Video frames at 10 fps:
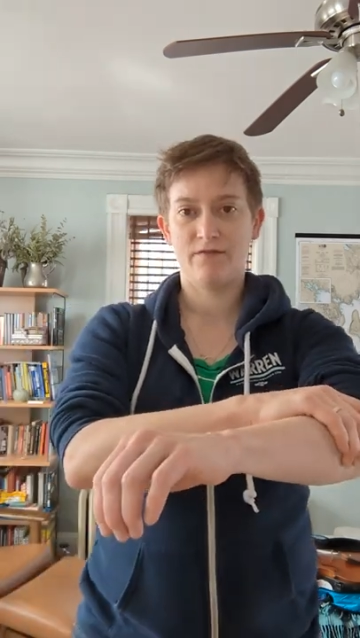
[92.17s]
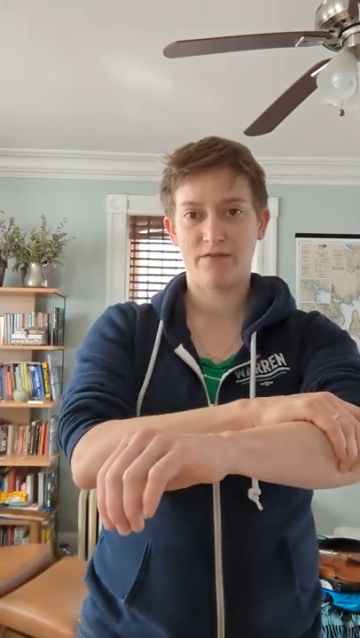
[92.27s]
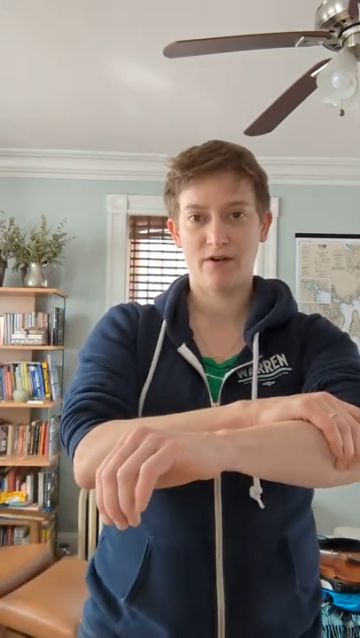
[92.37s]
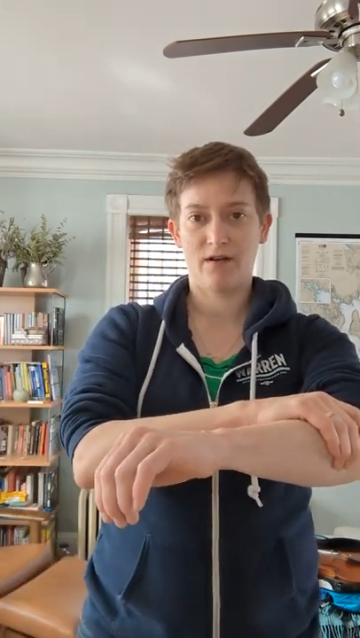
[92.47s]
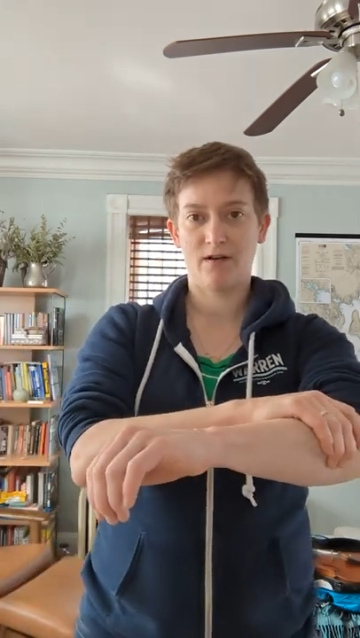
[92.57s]

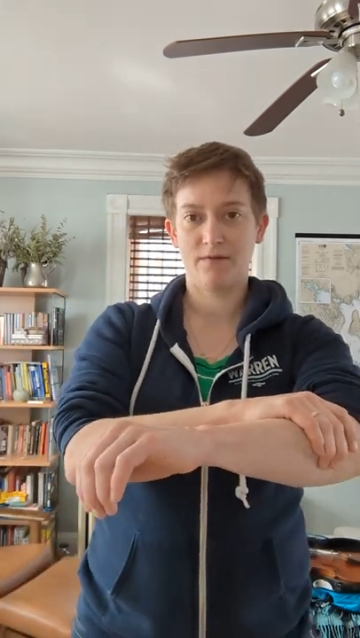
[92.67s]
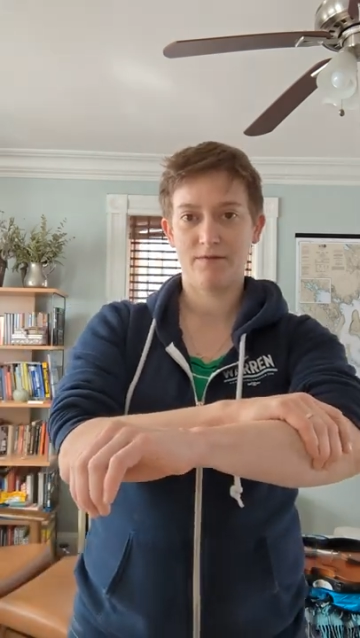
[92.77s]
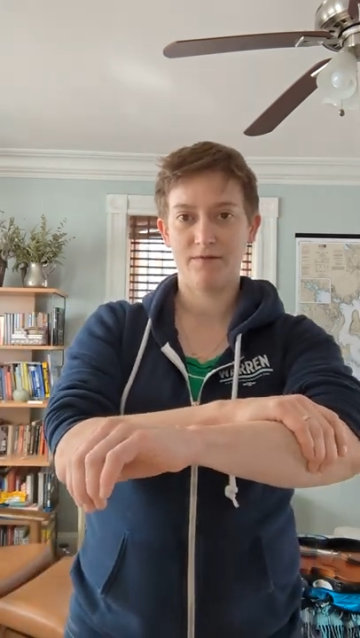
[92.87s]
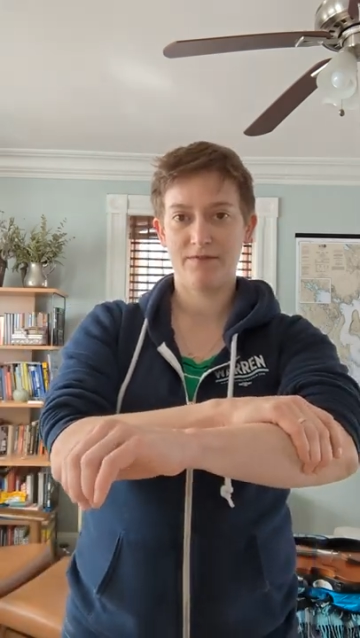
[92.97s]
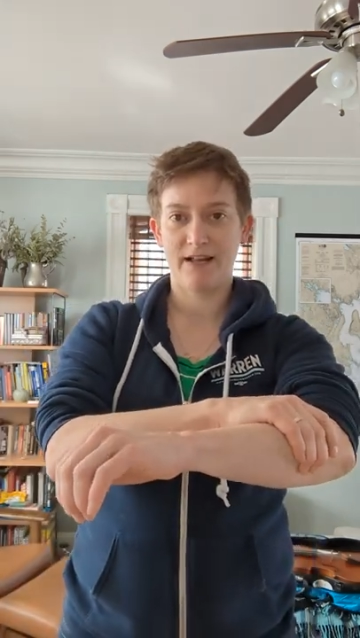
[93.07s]

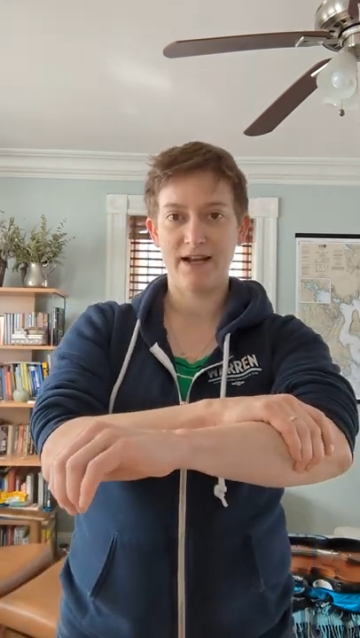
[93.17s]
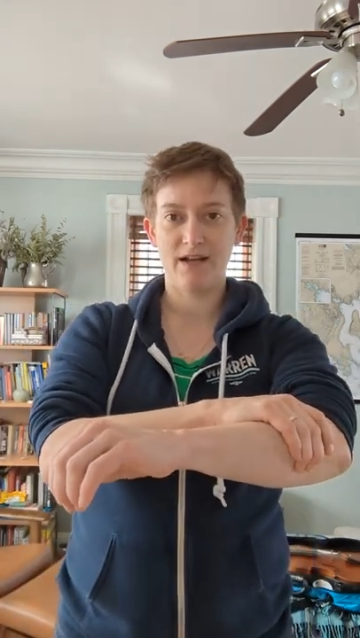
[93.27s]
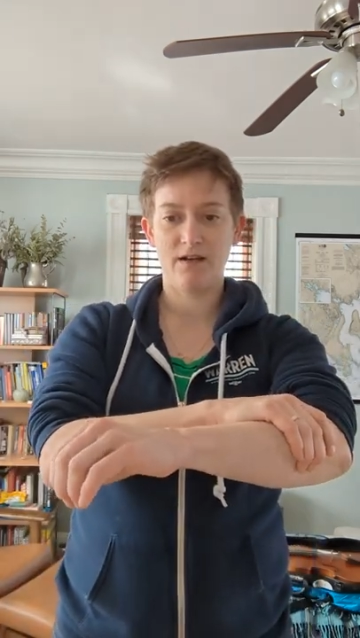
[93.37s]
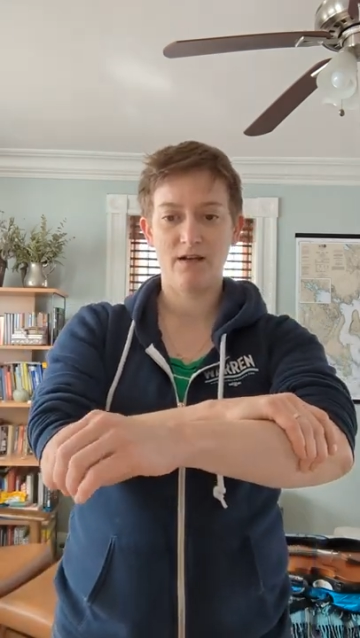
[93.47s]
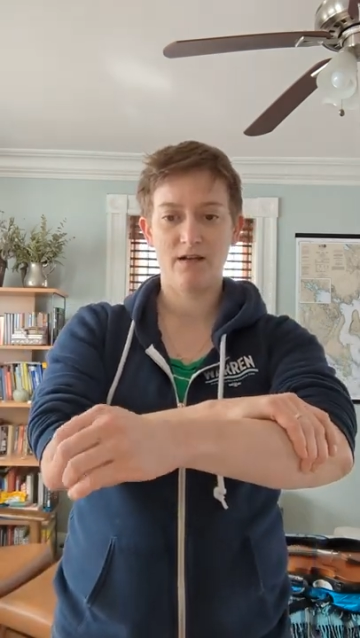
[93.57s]
from
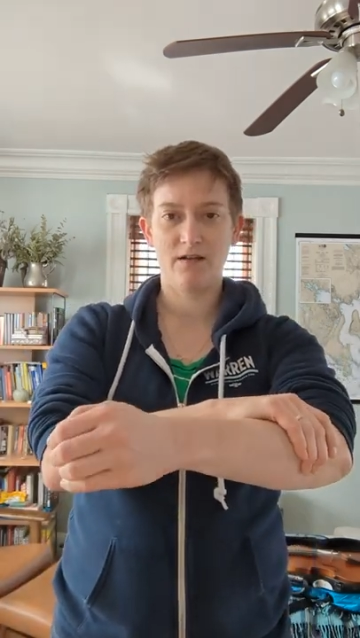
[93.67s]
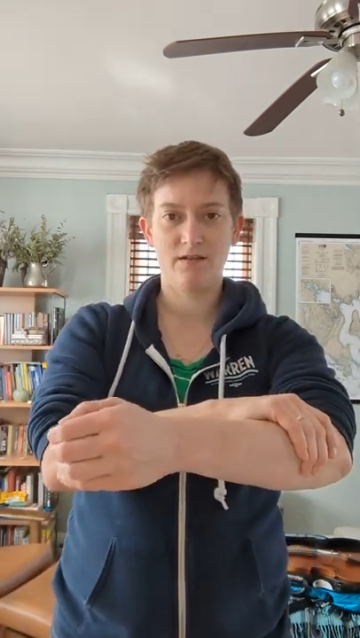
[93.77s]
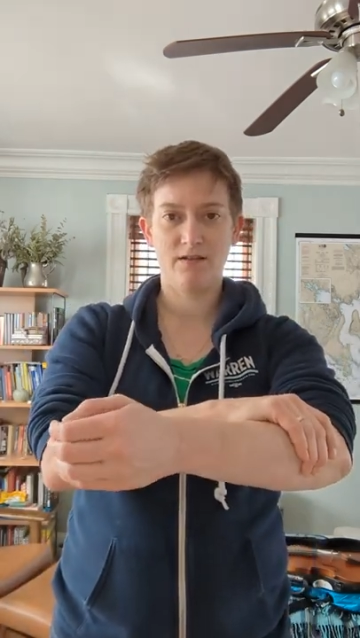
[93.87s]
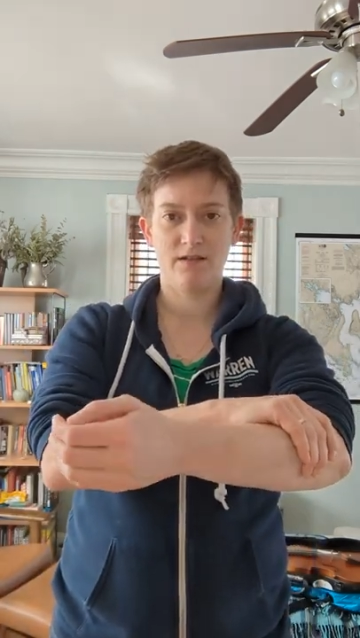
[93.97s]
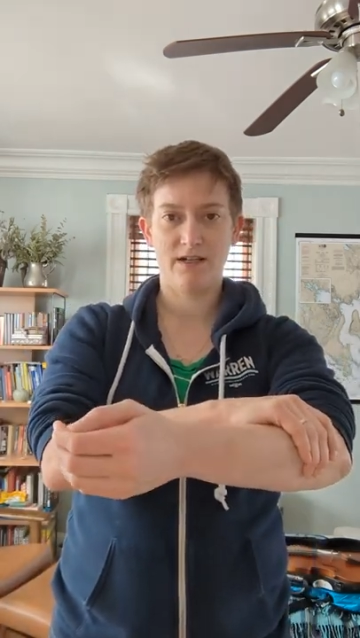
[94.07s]
flat
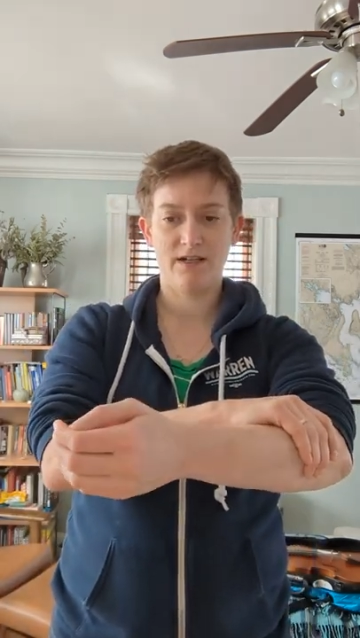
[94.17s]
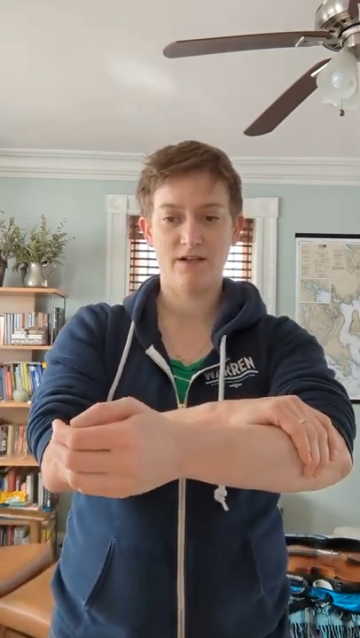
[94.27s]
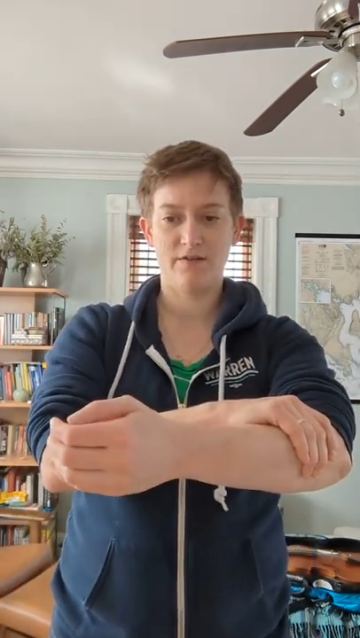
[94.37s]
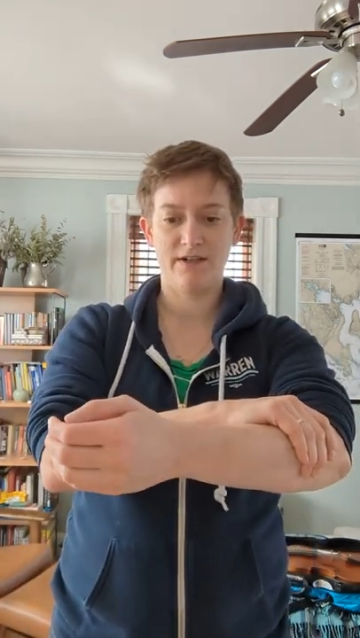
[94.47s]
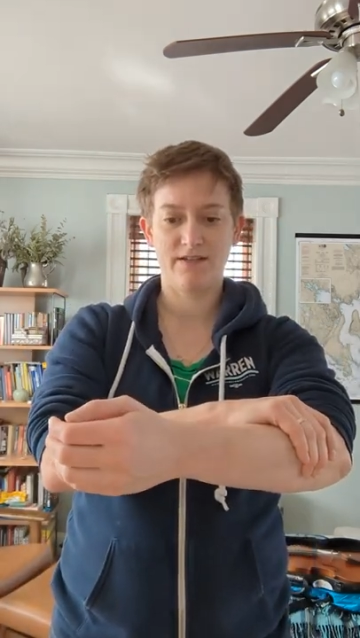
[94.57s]
to 90
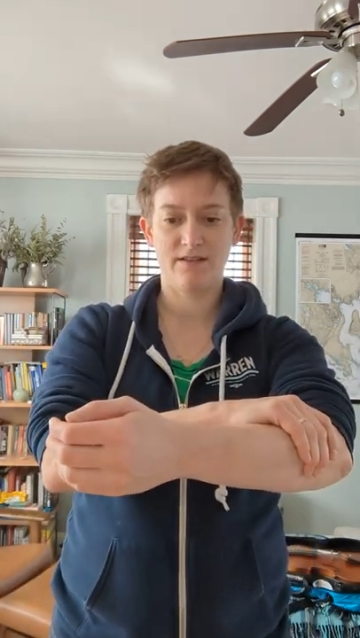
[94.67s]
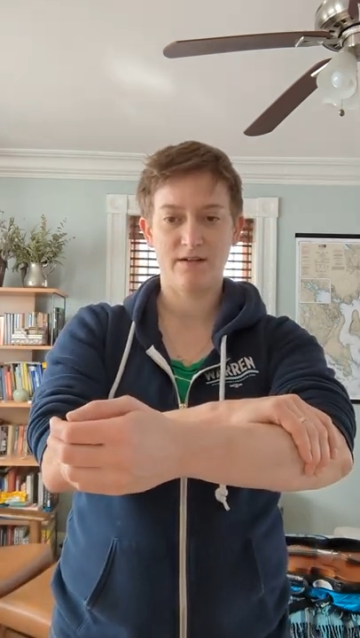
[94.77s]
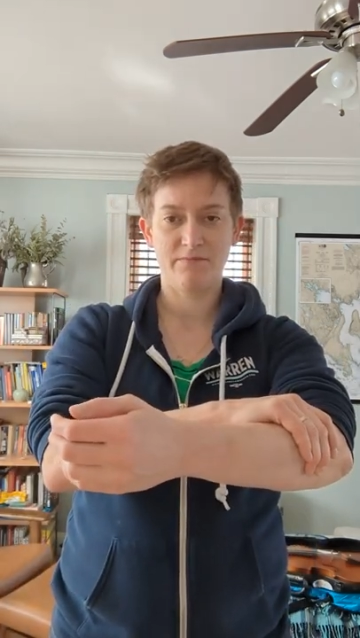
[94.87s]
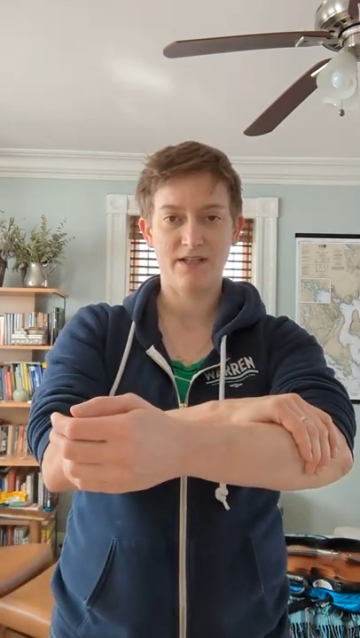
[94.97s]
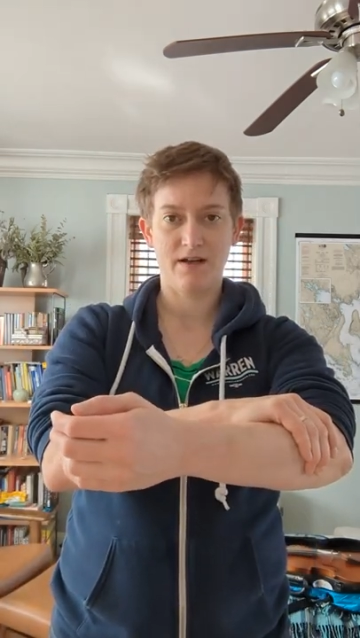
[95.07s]
degrees,
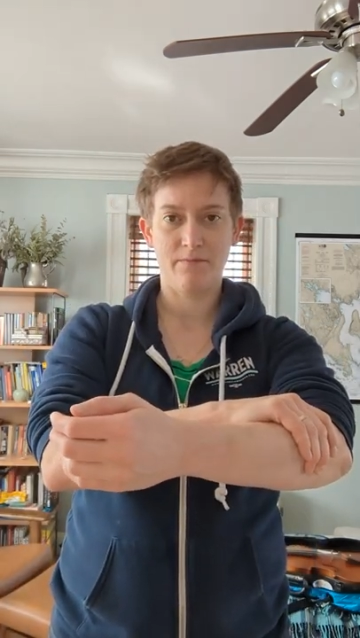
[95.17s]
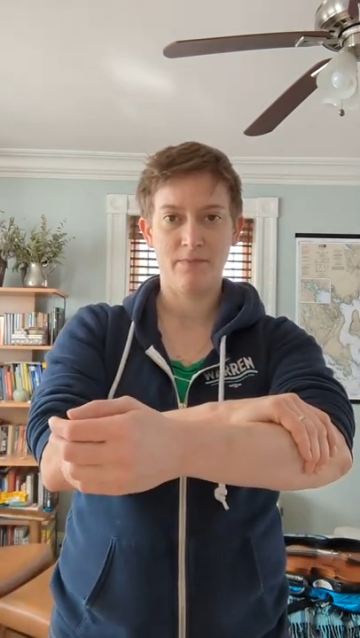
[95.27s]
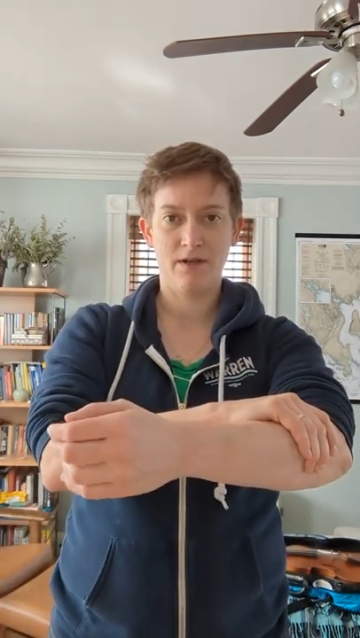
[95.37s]
thumbs up.